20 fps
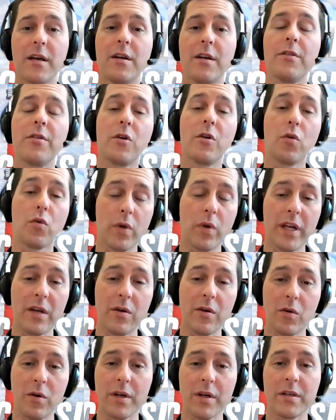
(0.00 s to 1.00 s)
another great
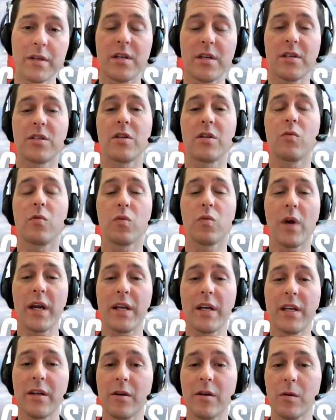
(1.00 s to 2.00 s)
organization
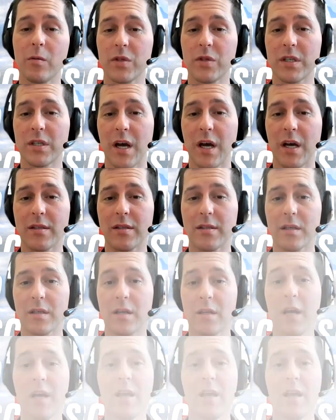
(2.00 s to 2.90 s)
right here in Wisconsin.